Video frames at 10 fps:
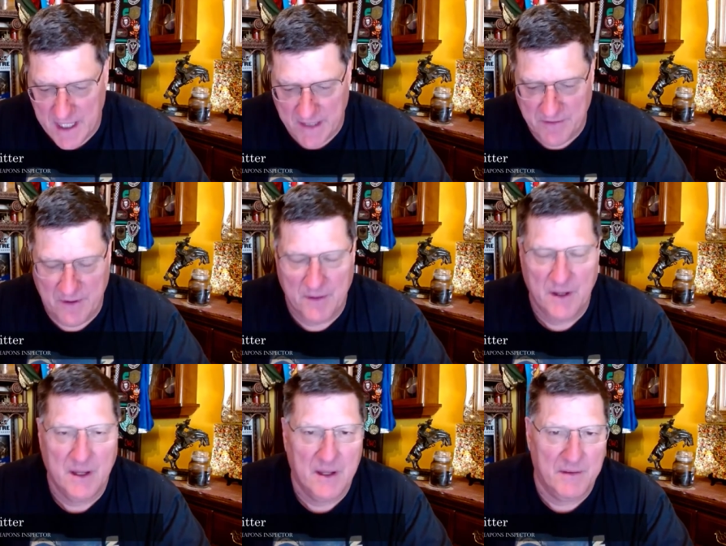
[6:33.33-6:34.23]

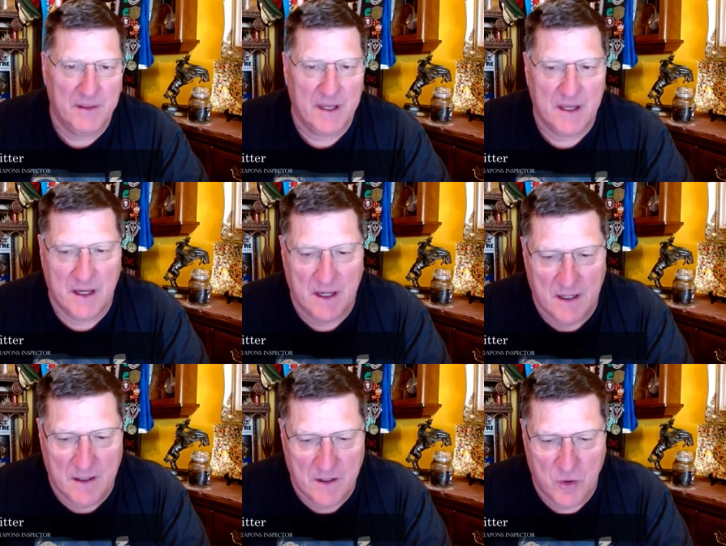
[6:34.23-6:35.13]
Given the
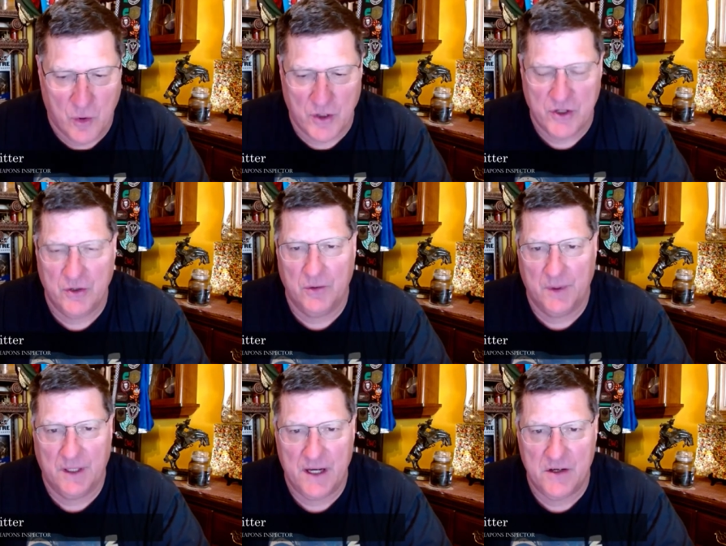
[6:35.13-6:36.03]
uh, cordial
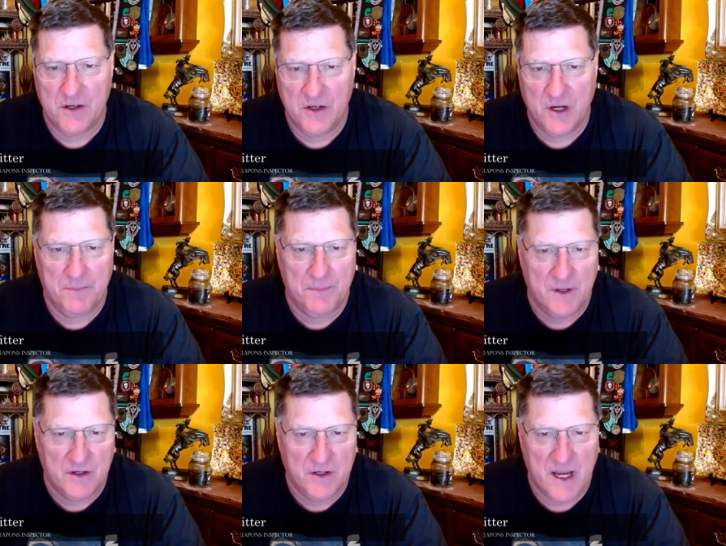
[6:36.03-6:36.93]
relationship,
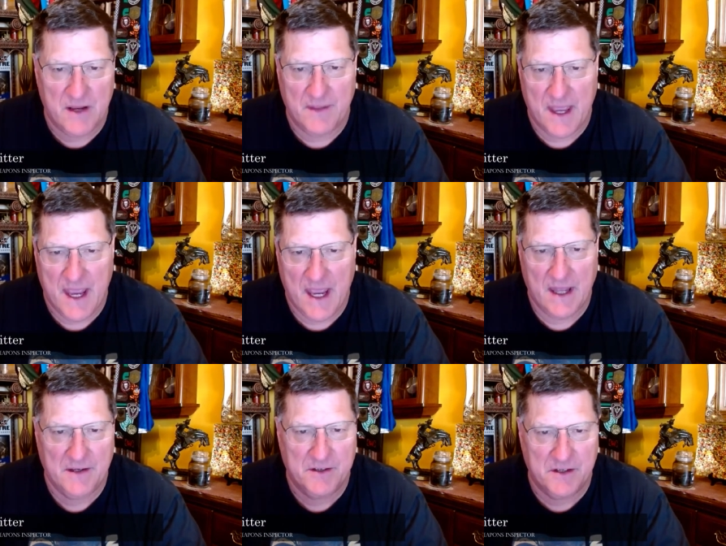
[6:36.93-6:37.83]
the shake of the
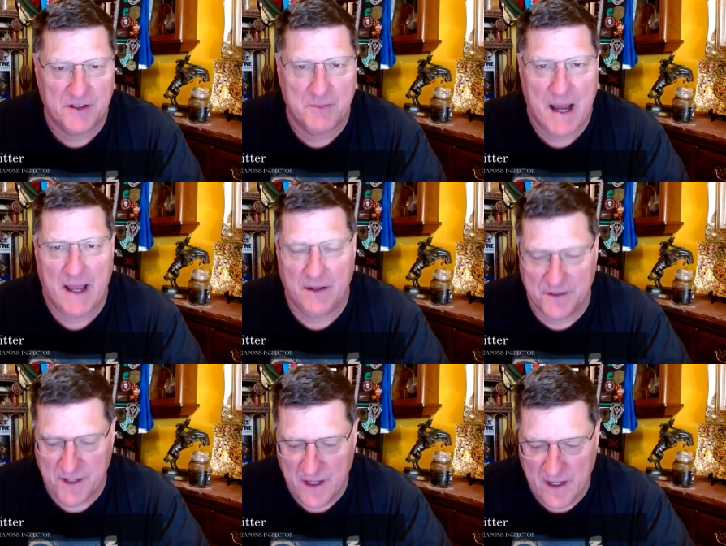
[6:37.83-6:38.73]
hands, the
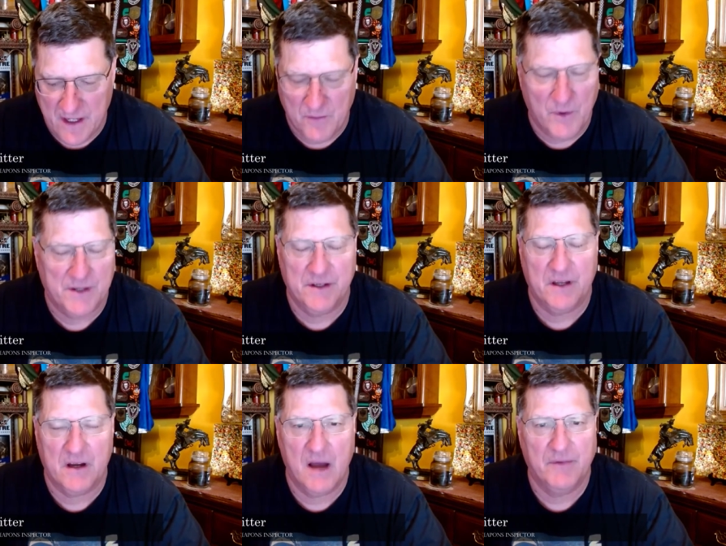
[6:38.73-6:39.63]
smiles, it
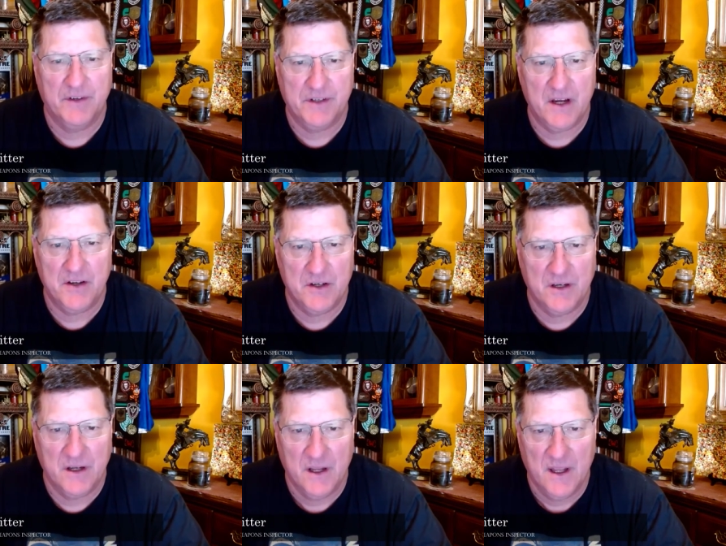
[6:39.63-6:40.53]
wasn't a
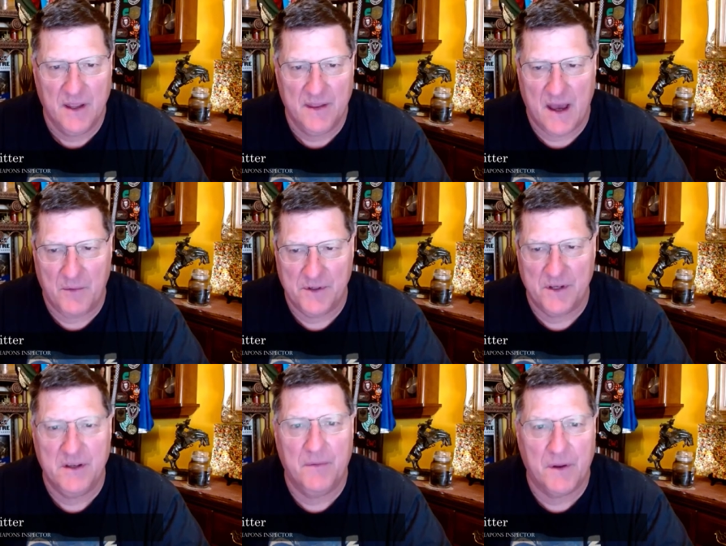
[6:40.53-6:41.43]
conversation that
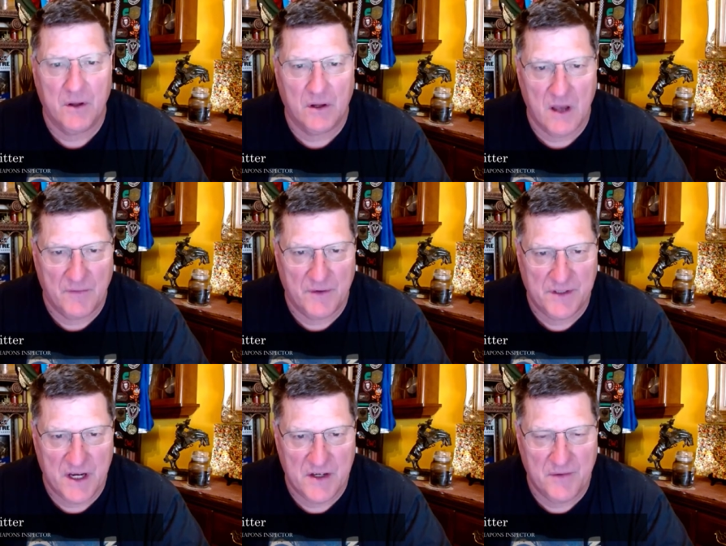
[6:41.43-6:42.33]
was a difficult
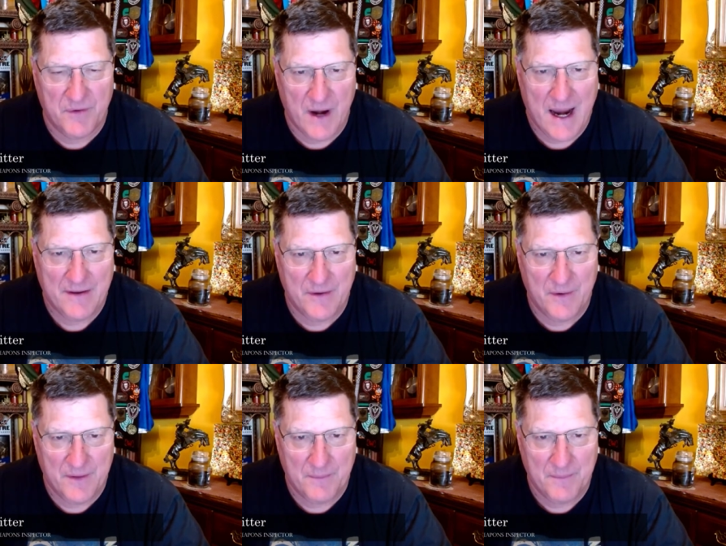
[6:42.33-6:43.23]
conversation for
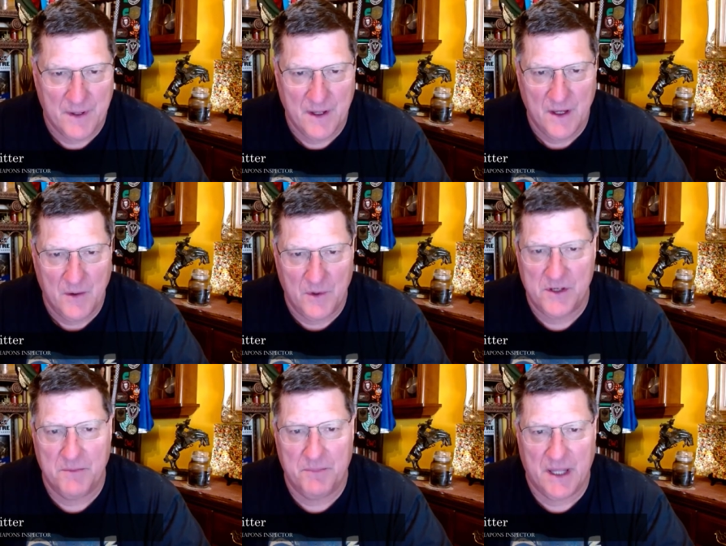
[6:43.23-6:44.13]
either of them,
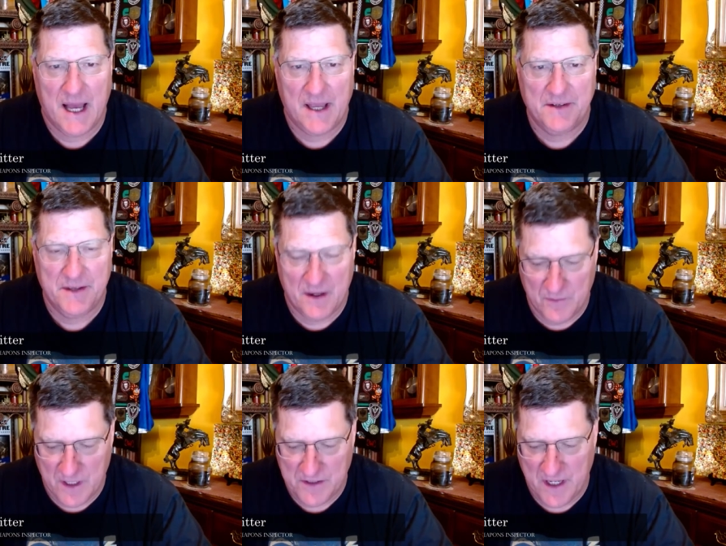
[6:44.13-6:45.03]
which implies
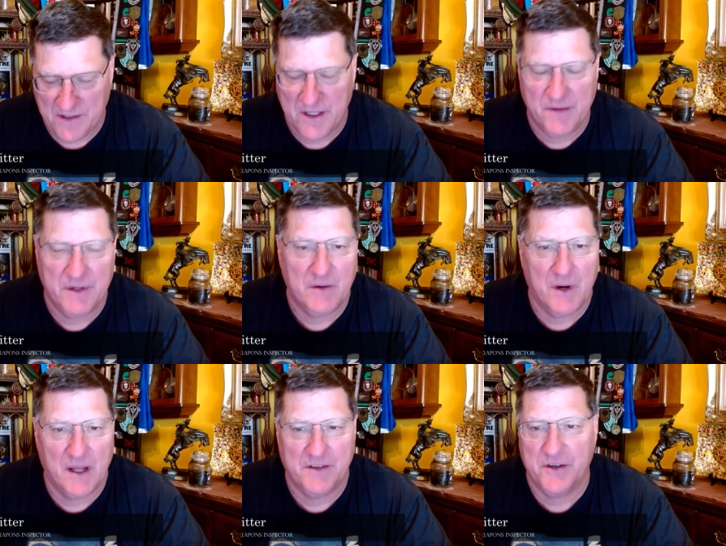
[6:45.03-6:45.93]
that Russia has given
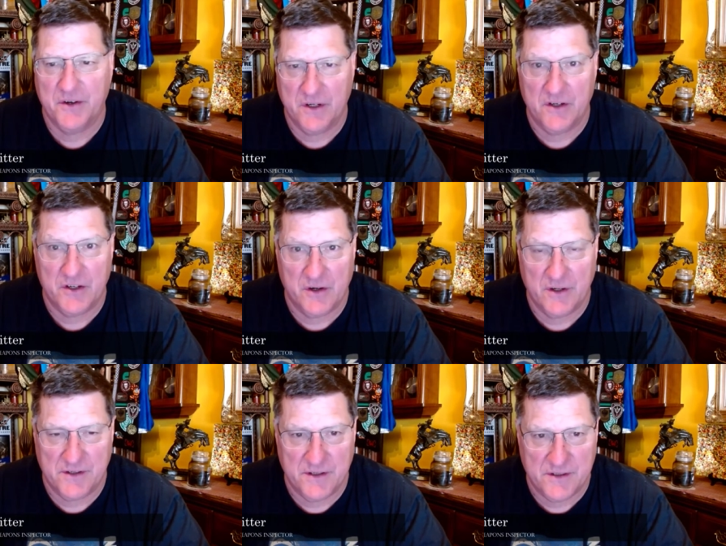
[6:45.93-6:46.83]
Iran certain
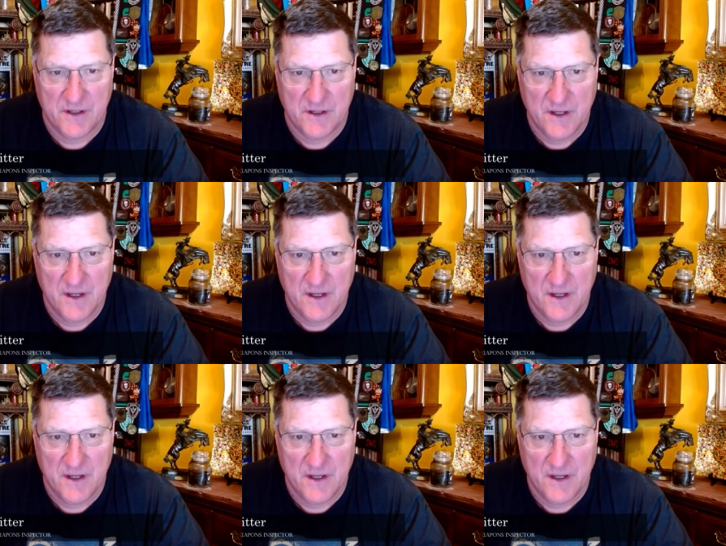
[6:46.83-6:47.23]
assurances.